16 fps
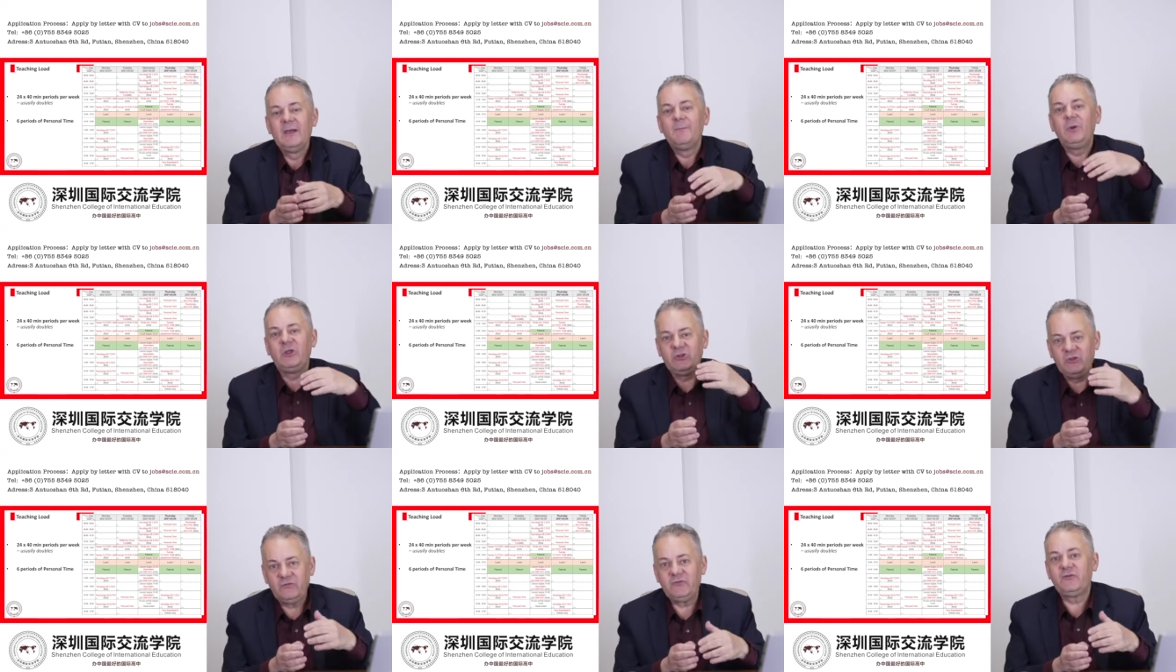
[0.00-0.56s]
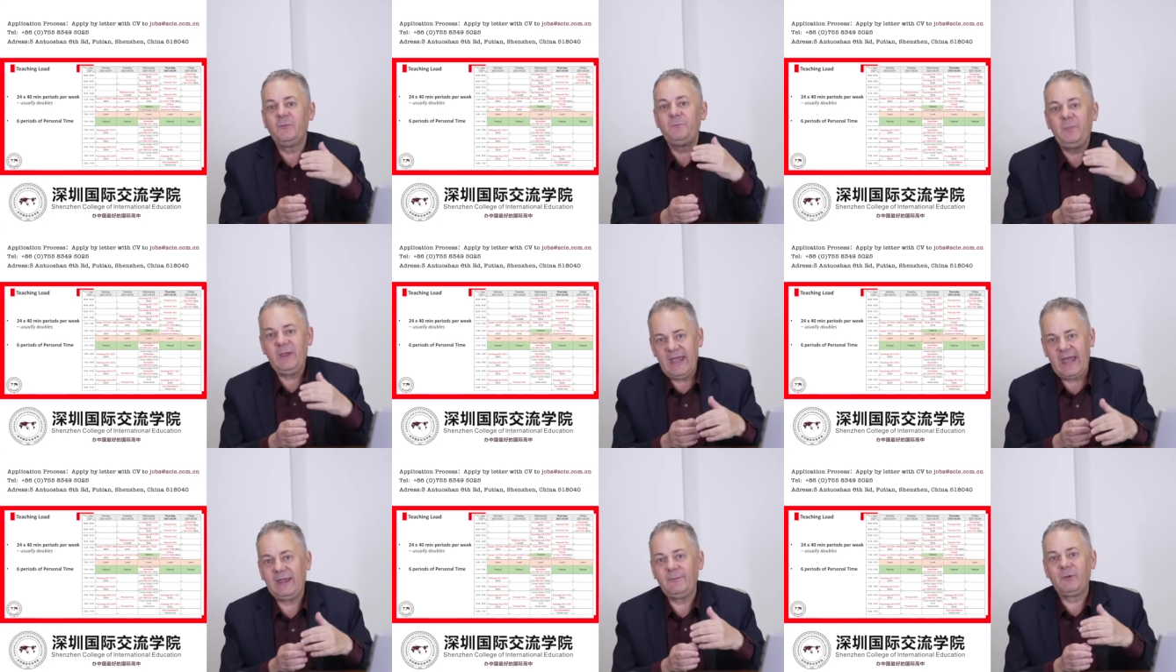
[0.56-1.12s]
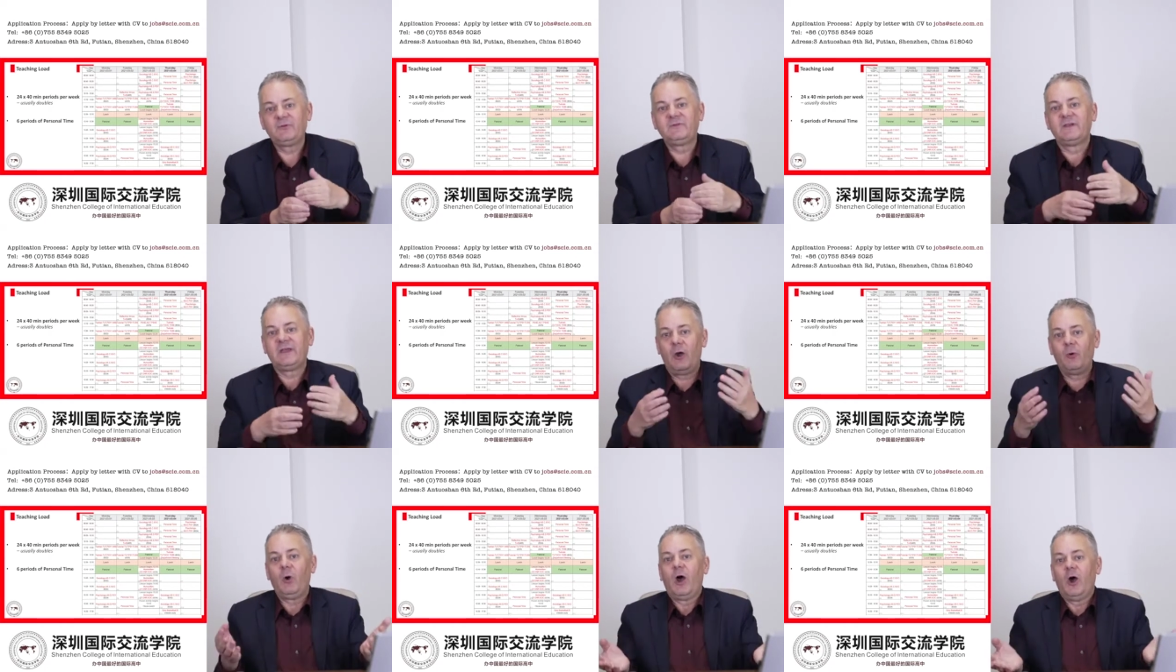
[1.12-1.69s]
but you should be able to
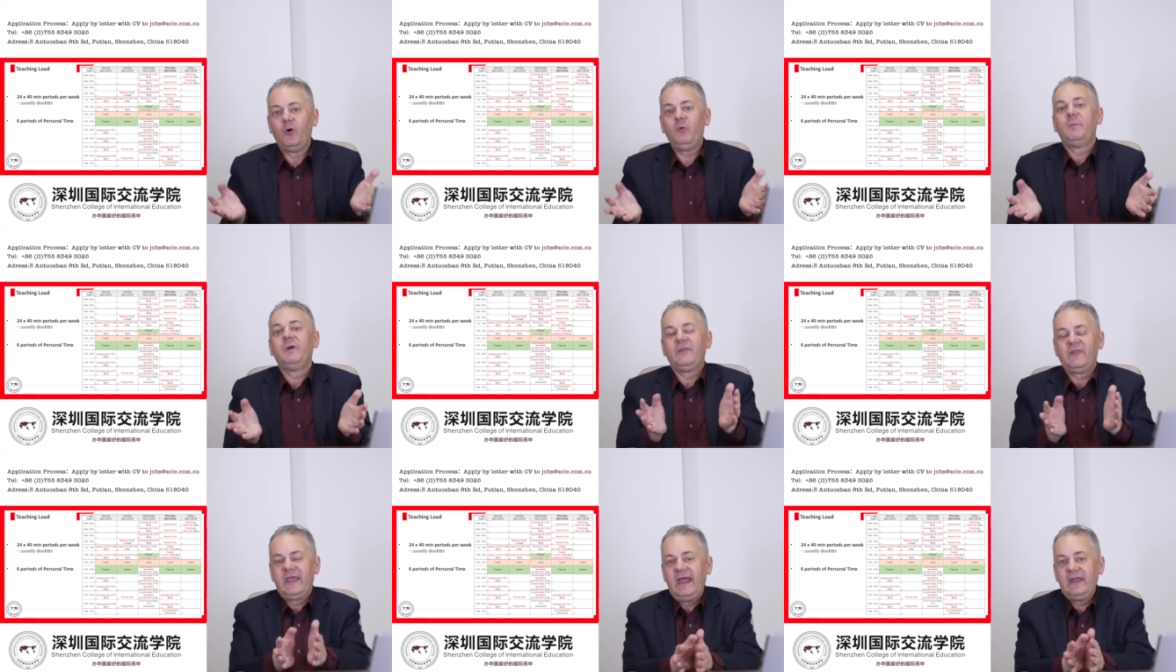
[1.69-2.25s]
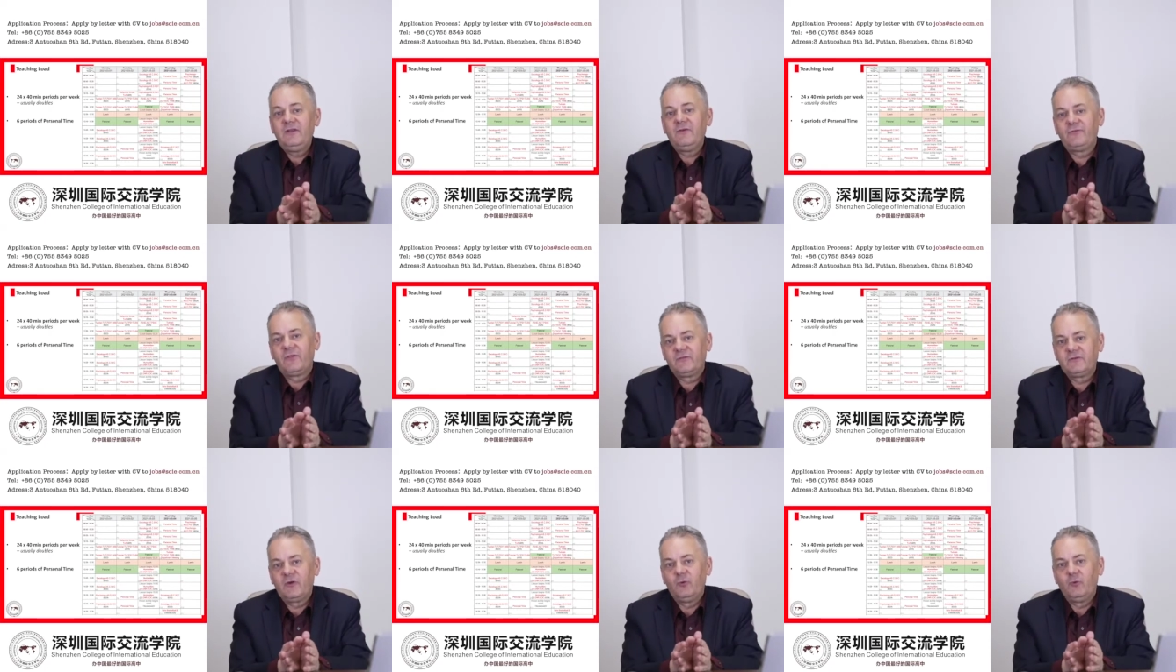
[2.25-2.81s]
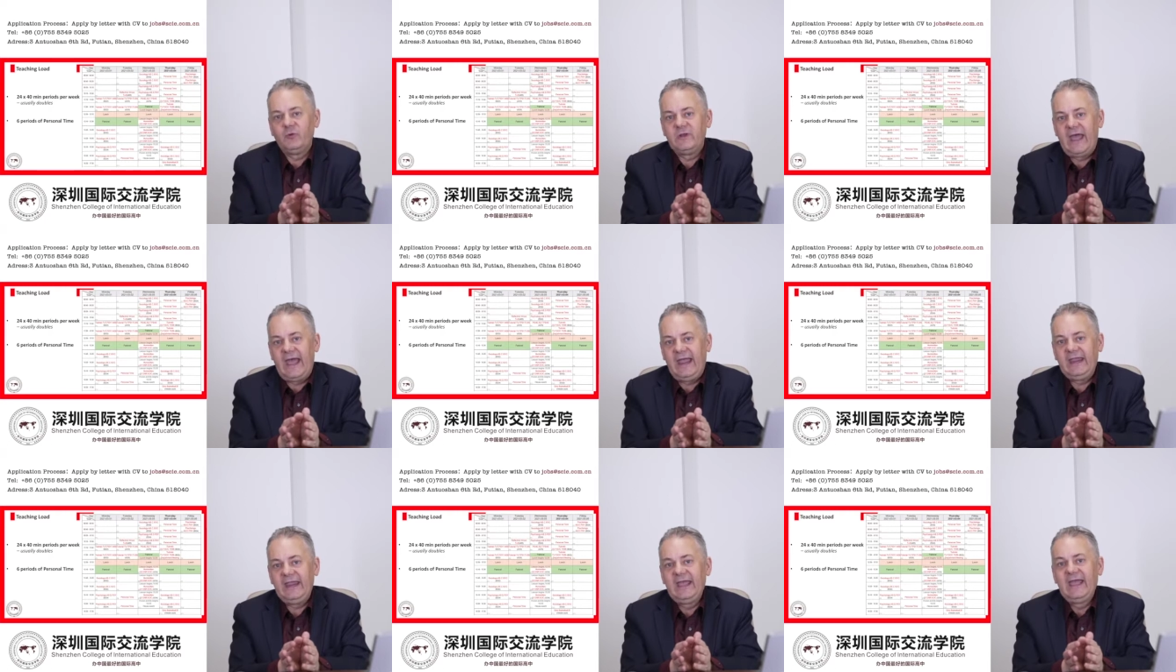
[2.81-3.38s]
go home at the end of the school
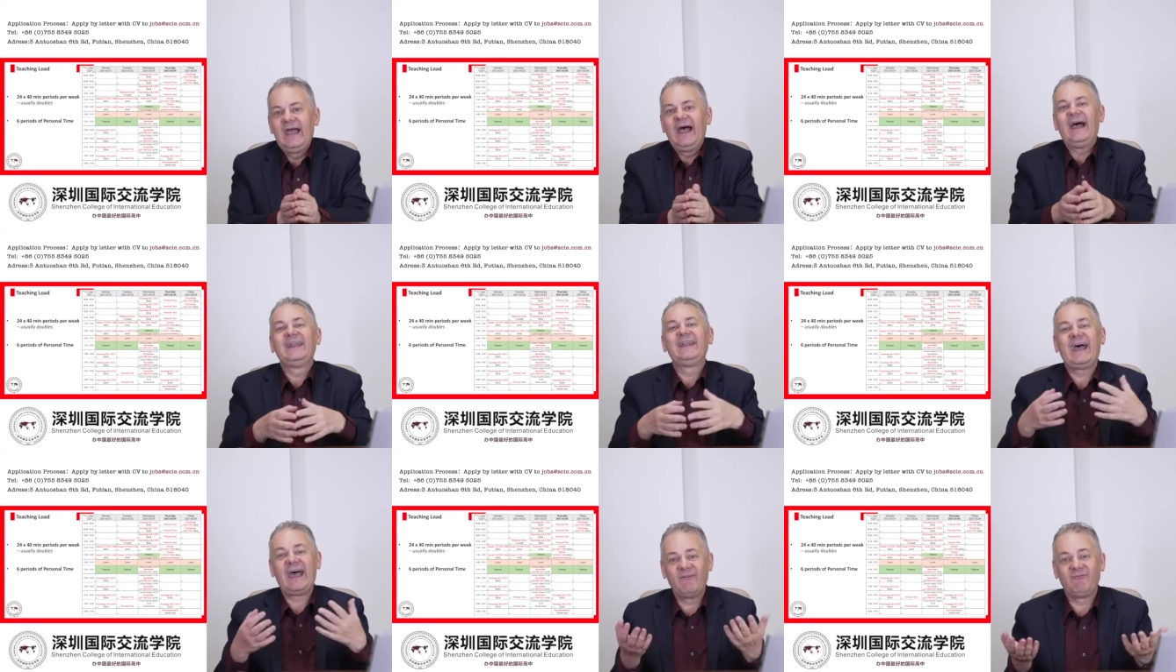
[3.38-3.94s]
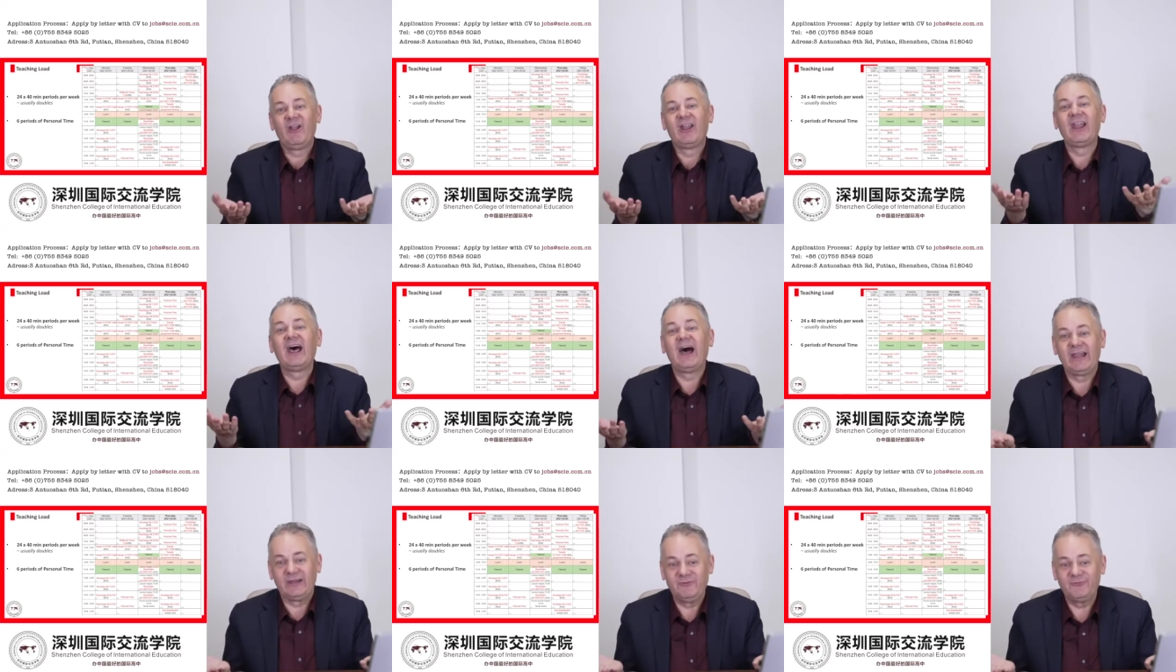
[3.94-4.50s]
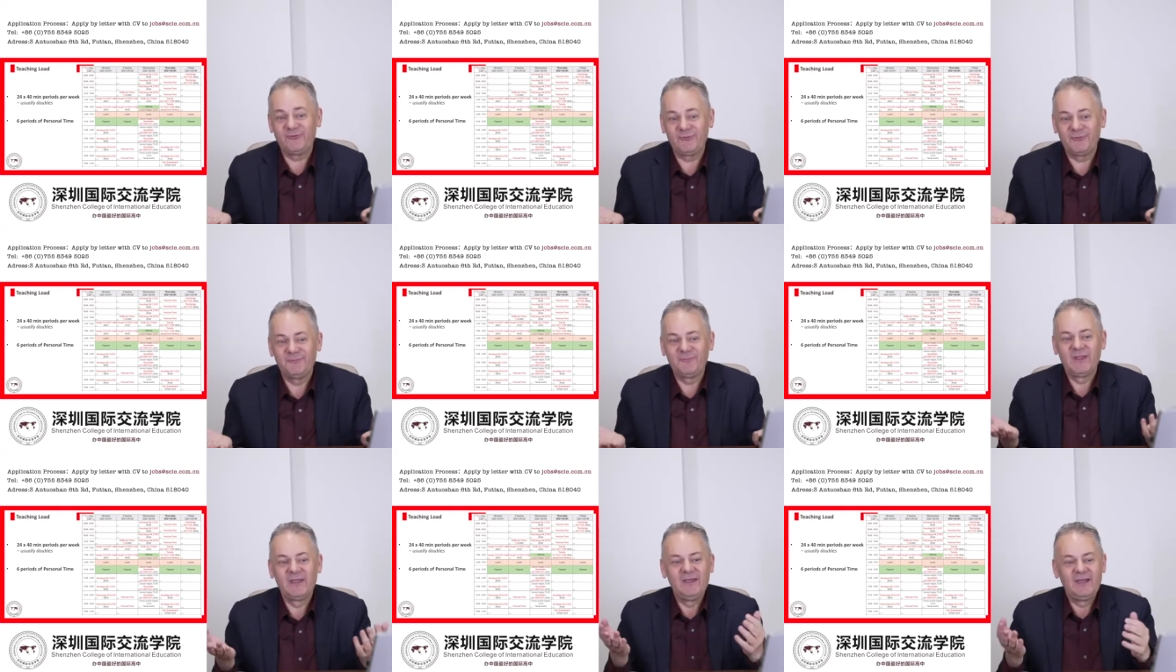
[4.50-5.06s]
day and have a life.
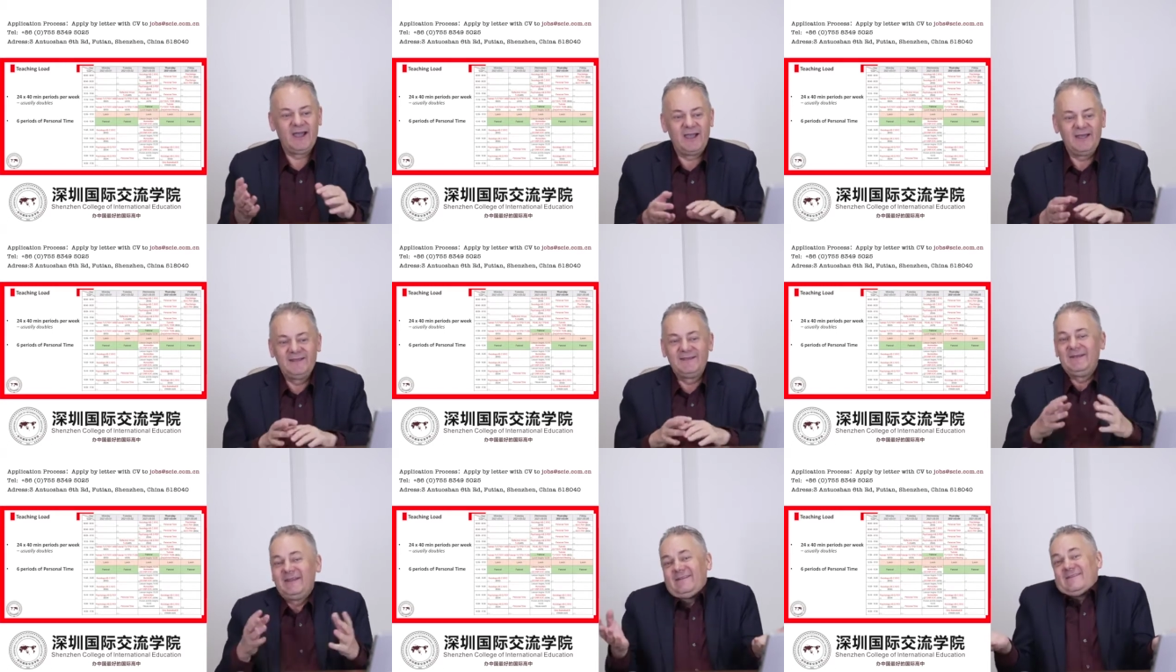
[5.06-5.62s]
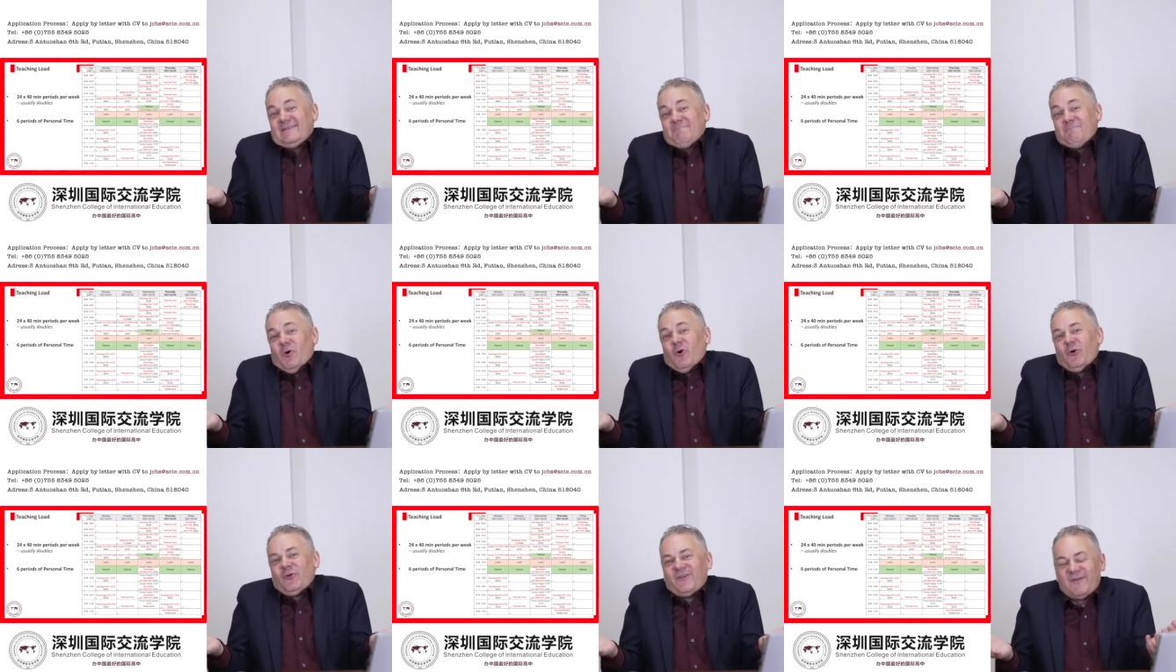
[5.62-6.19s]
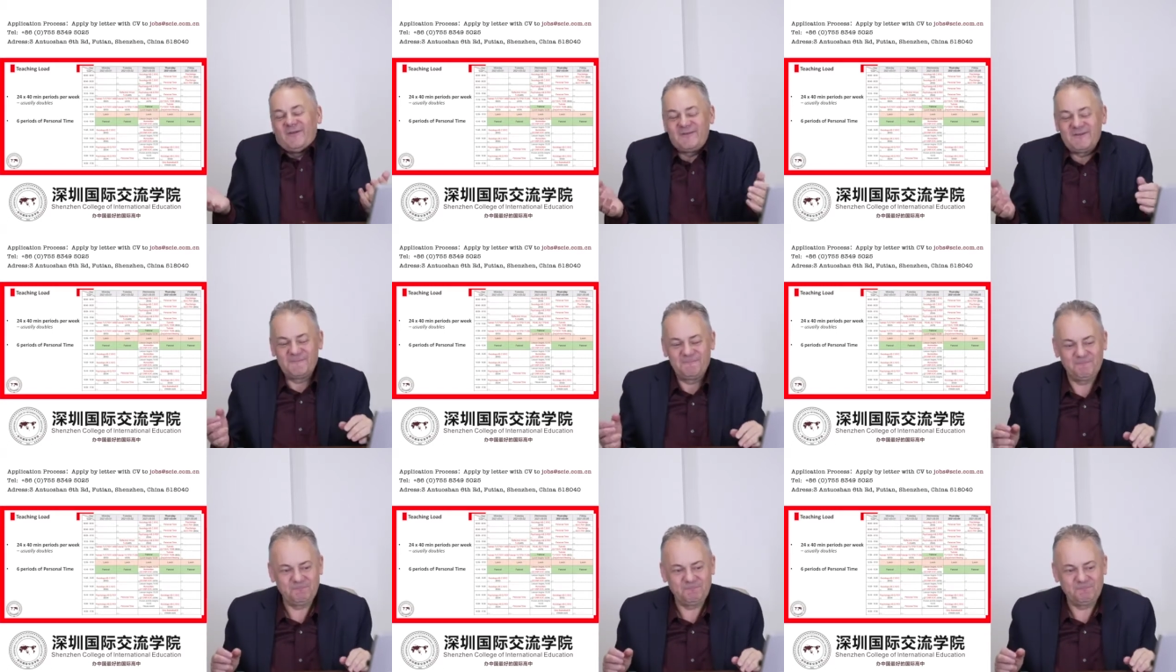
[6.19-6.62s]
It's important.